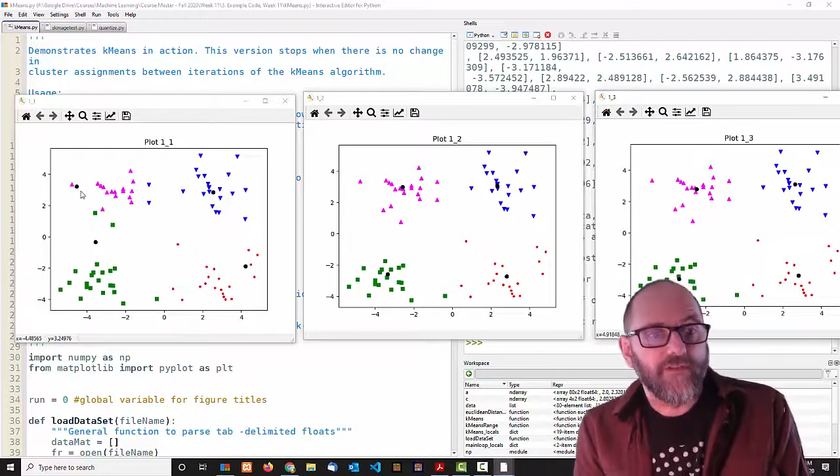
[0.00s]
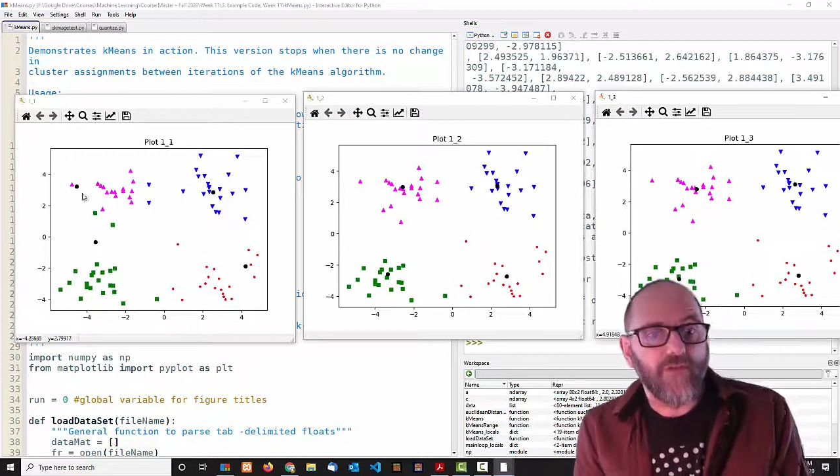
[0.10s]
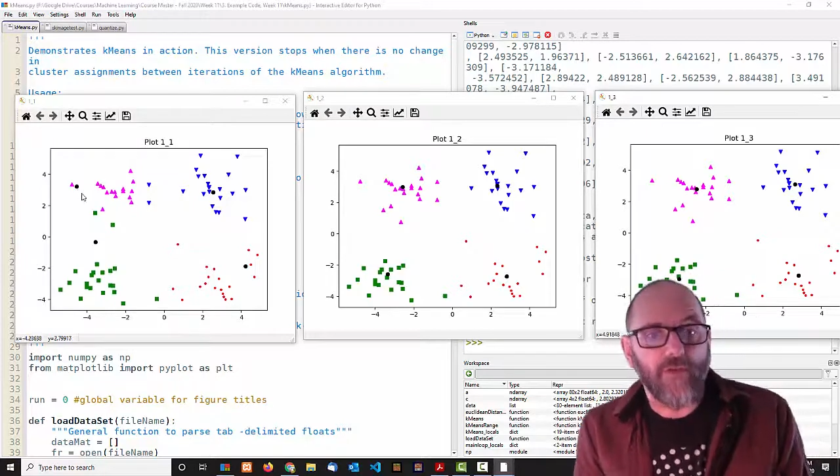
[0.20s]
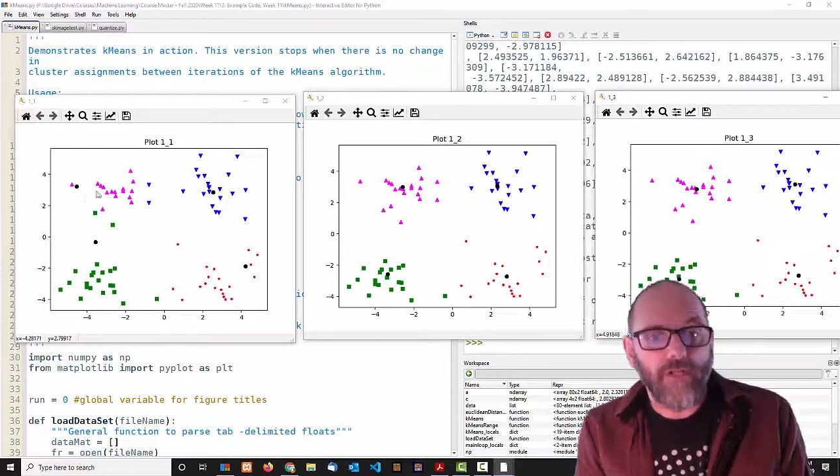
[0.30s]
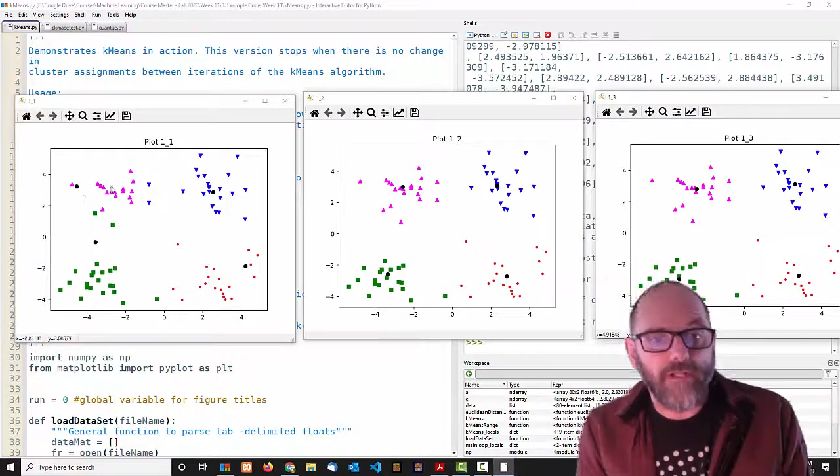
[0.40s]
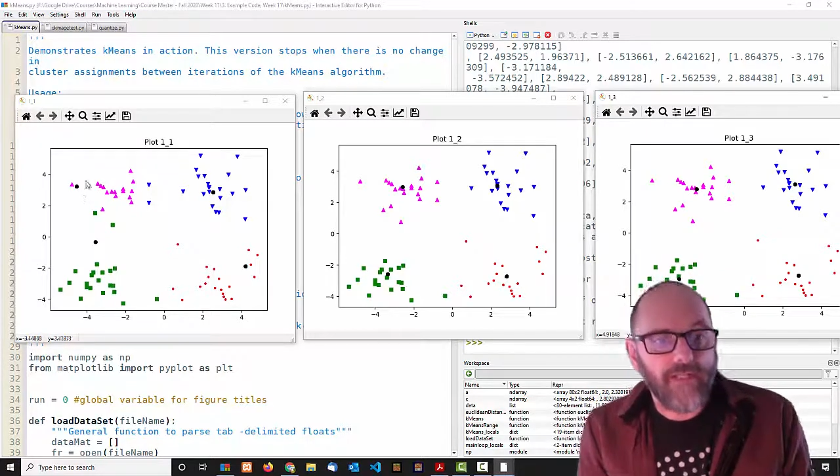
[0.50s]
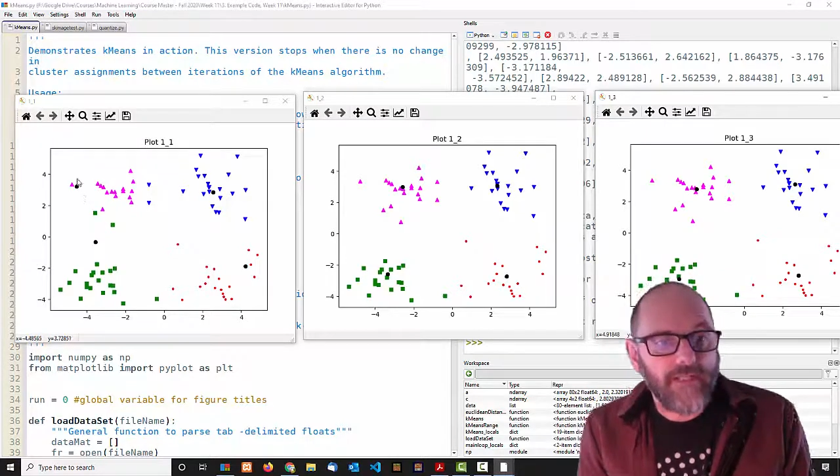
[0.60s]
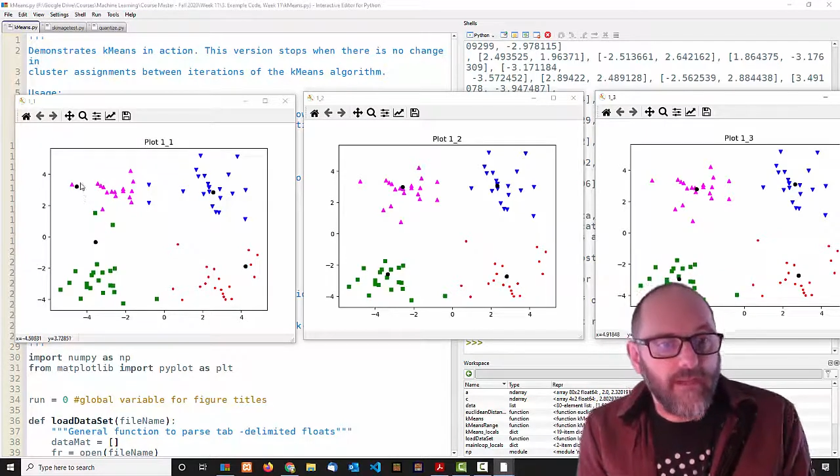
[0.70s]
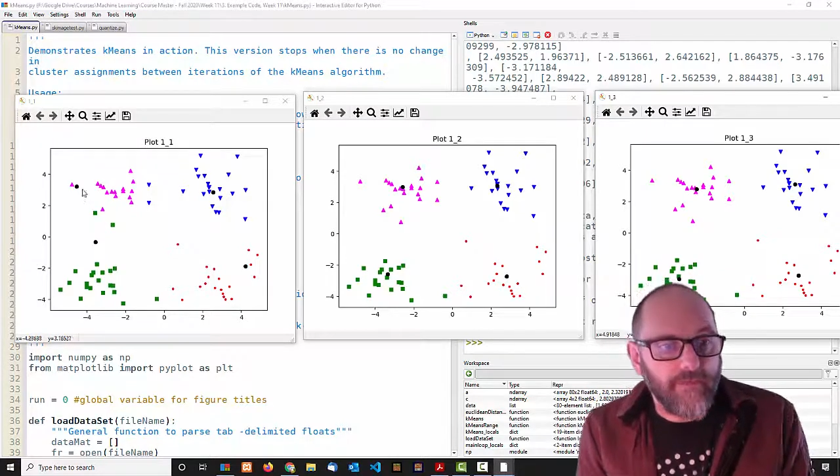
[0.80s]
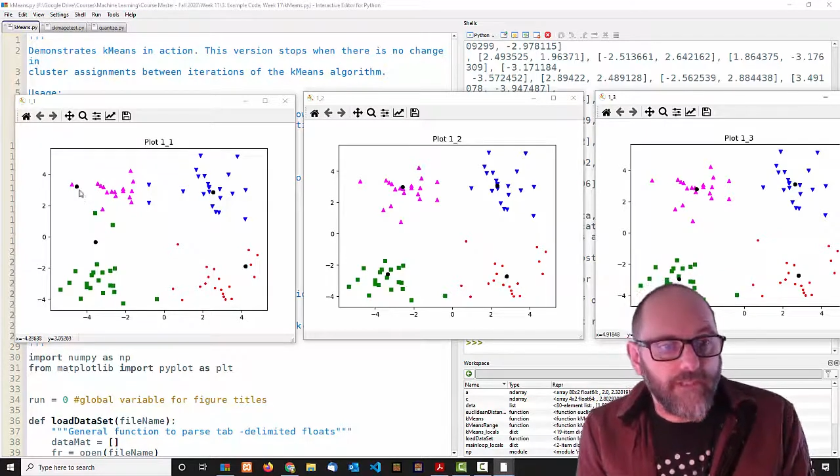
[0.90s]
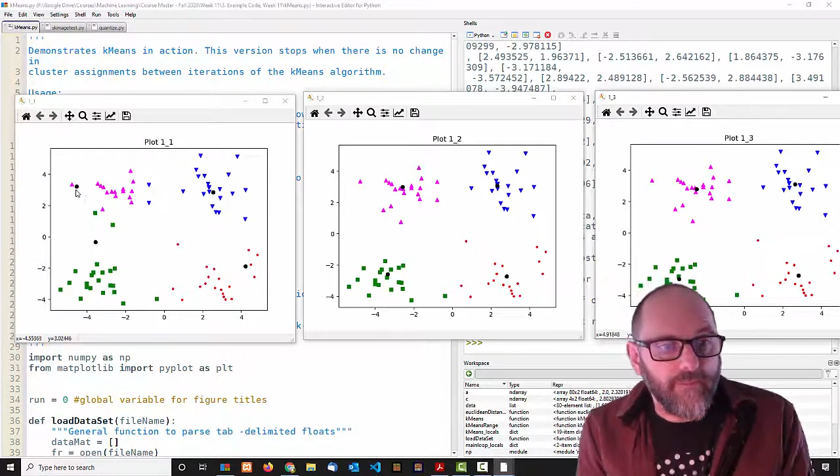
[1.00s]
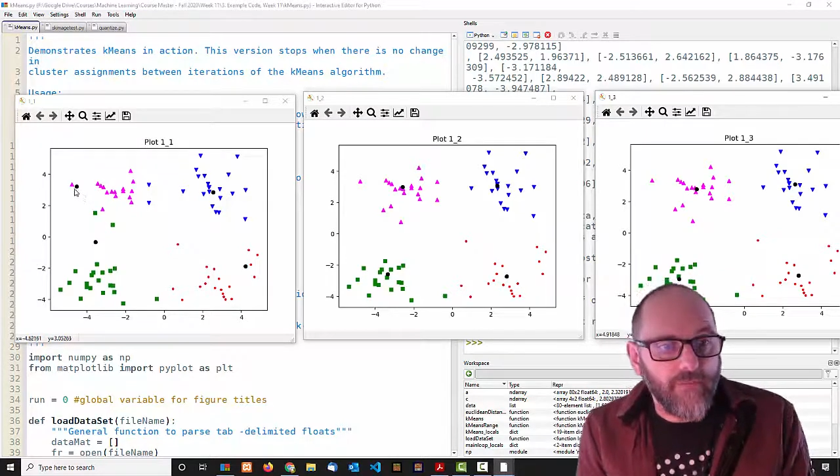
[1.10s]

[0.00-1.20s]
So what it does now is it